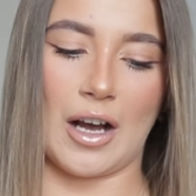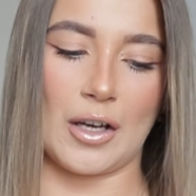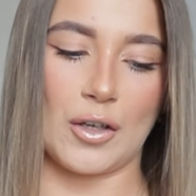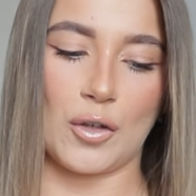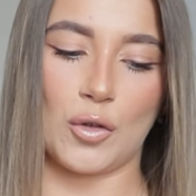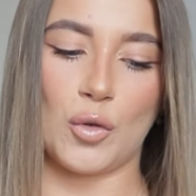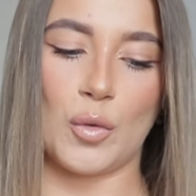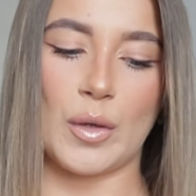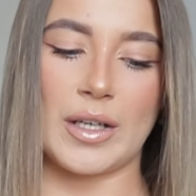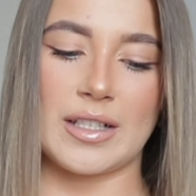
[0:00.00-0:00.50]

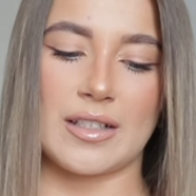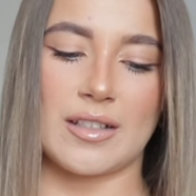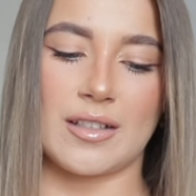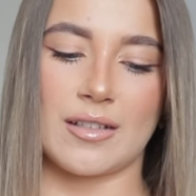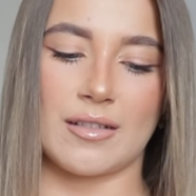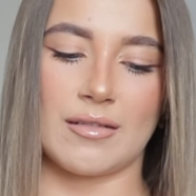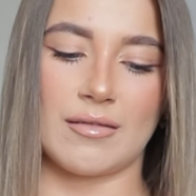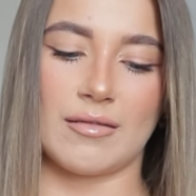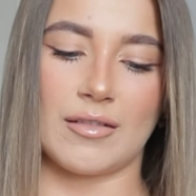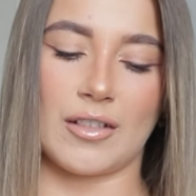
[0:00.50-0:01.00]

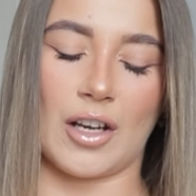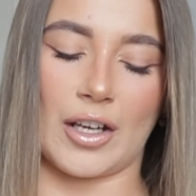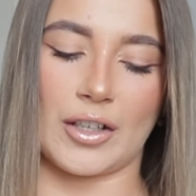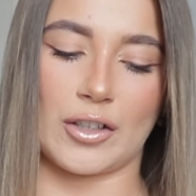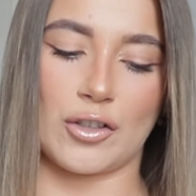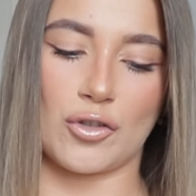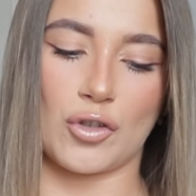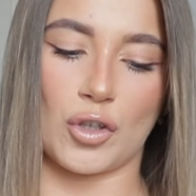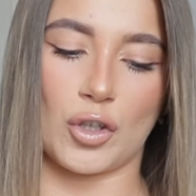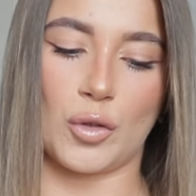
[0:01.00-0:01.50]
always like
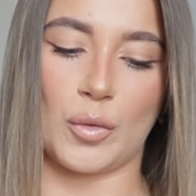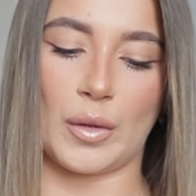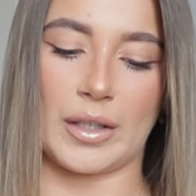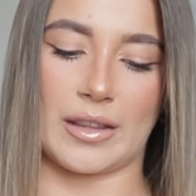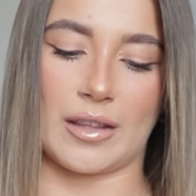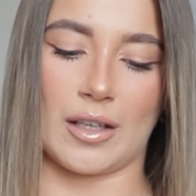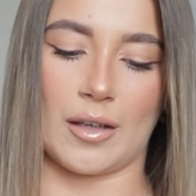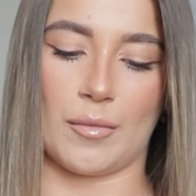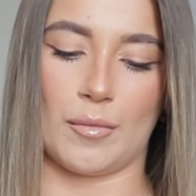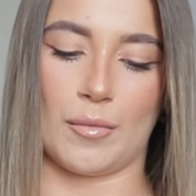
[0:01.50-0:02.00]
struggle with
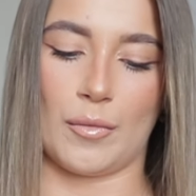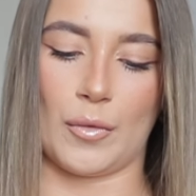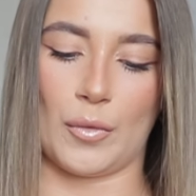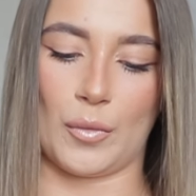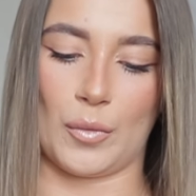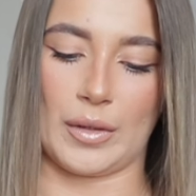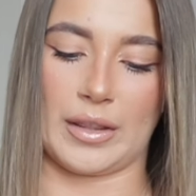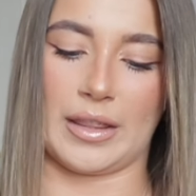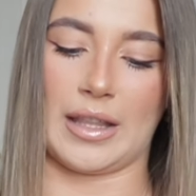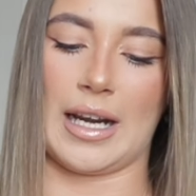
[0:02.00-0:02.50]
them,
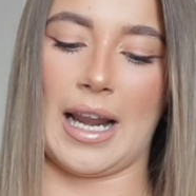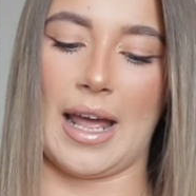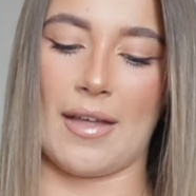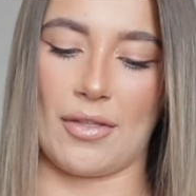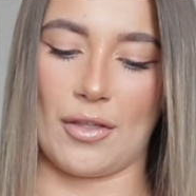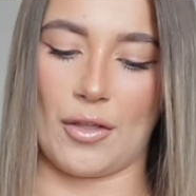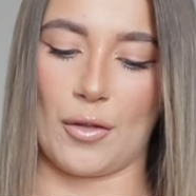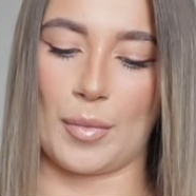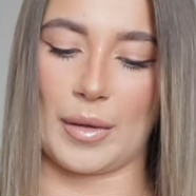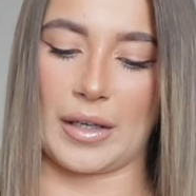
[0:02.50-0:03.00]
with the
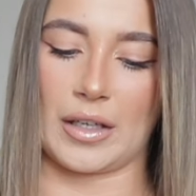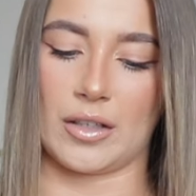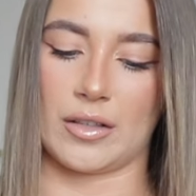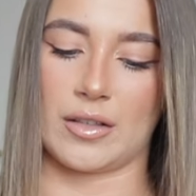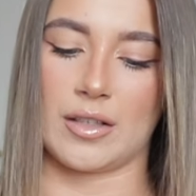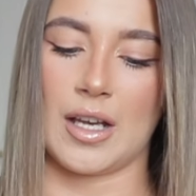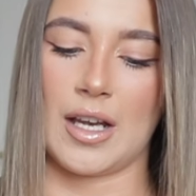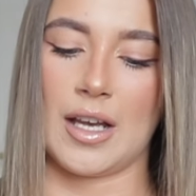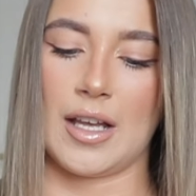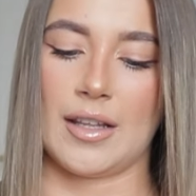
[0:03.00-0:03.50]
length,
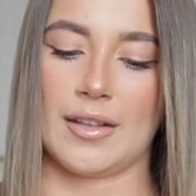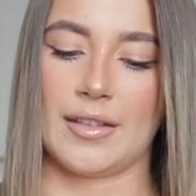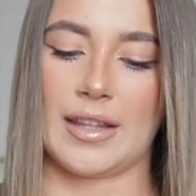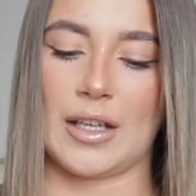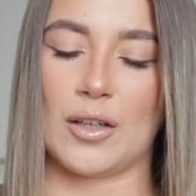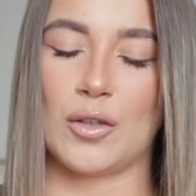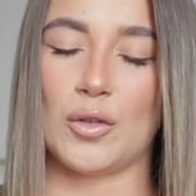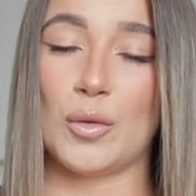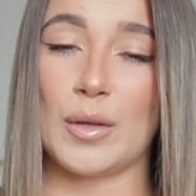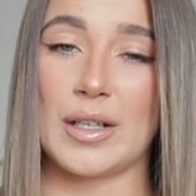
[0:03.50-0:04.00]
because they
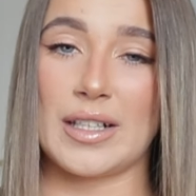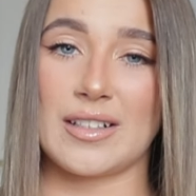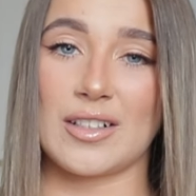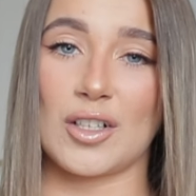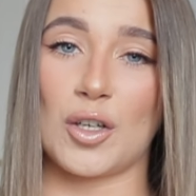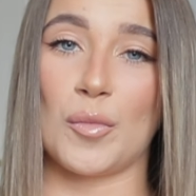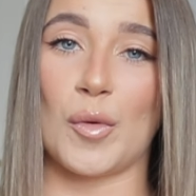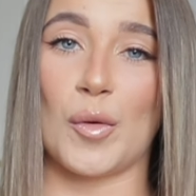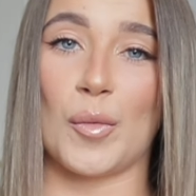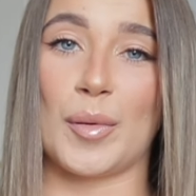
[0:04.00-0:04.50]
always
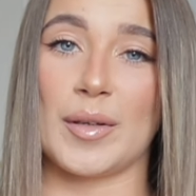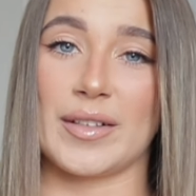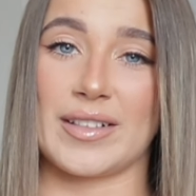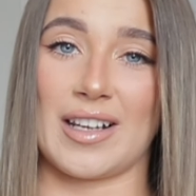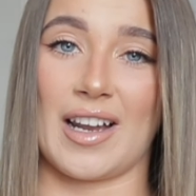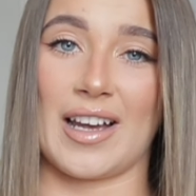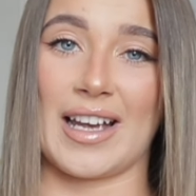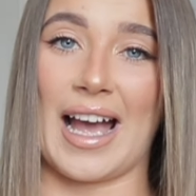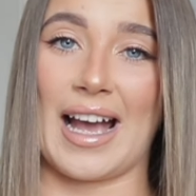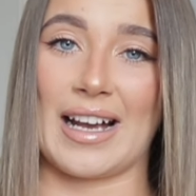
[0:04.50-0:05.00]
come up as
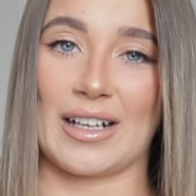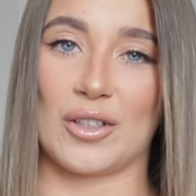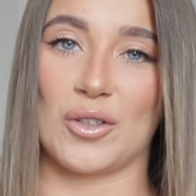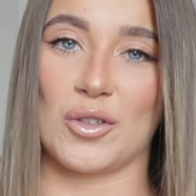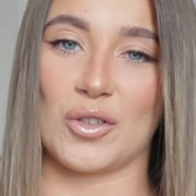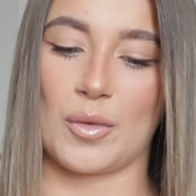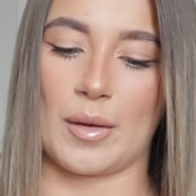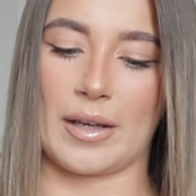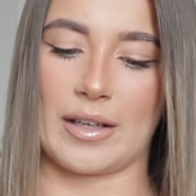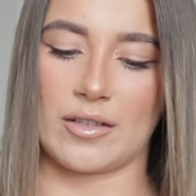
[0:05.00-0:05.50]
like ankle
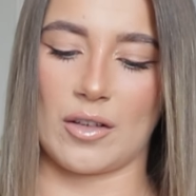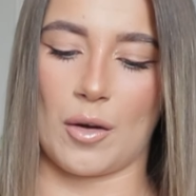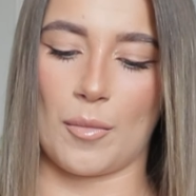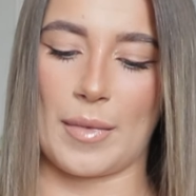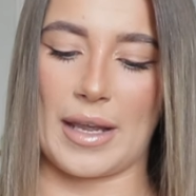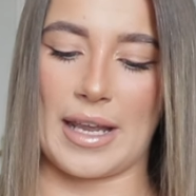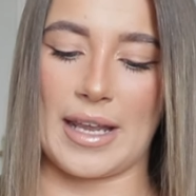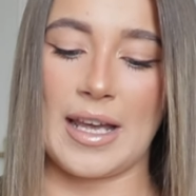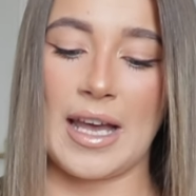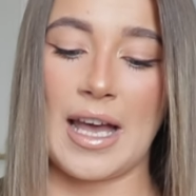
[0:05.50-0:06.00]
swingers on
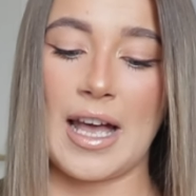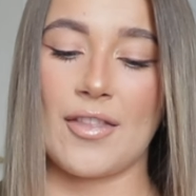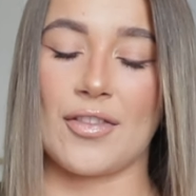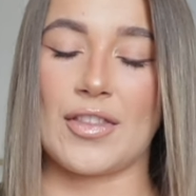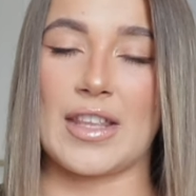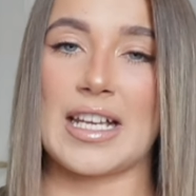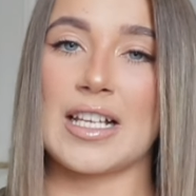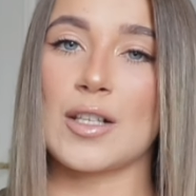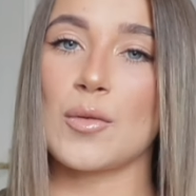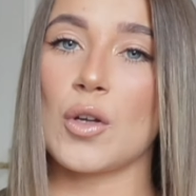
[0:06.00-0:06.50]
me.
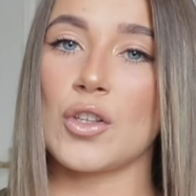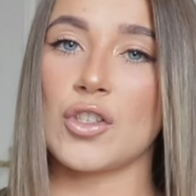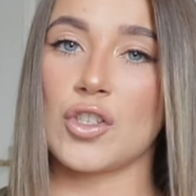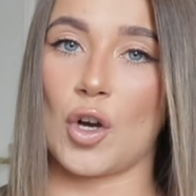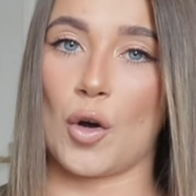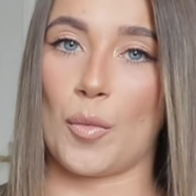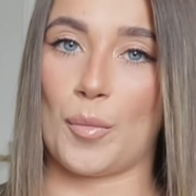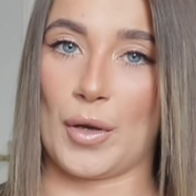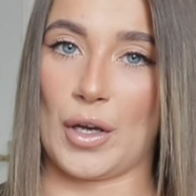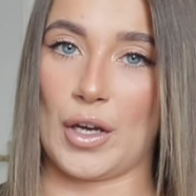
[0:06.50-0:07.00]
These ones
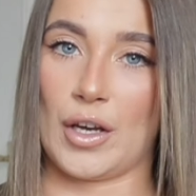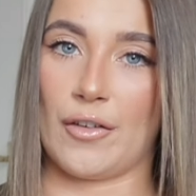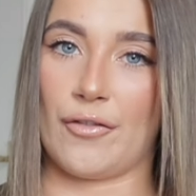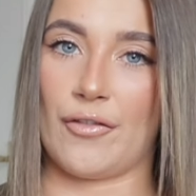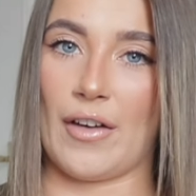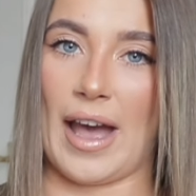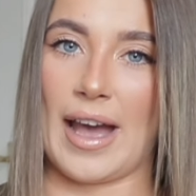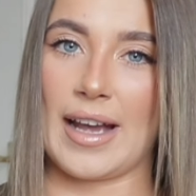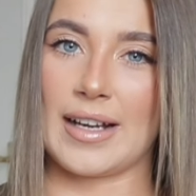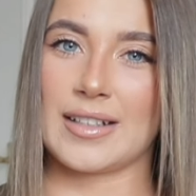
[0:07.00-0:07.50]
are
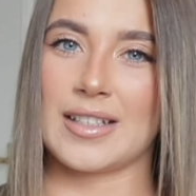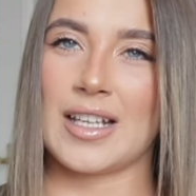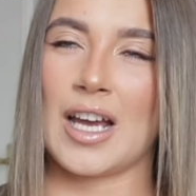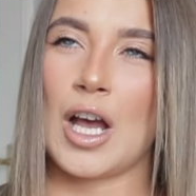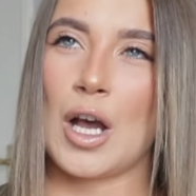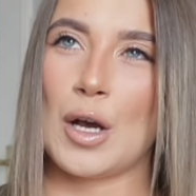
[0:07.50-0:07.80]
perfect.